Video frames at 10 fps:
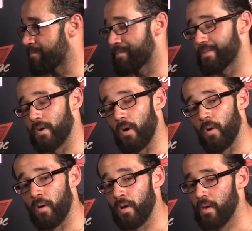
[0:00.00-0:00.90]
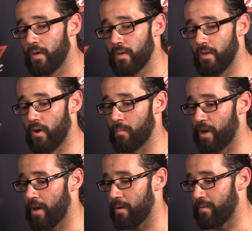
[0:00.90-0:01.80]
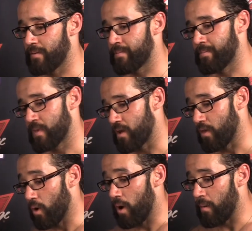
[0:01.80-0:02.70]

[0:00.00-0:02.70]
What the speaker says: So, although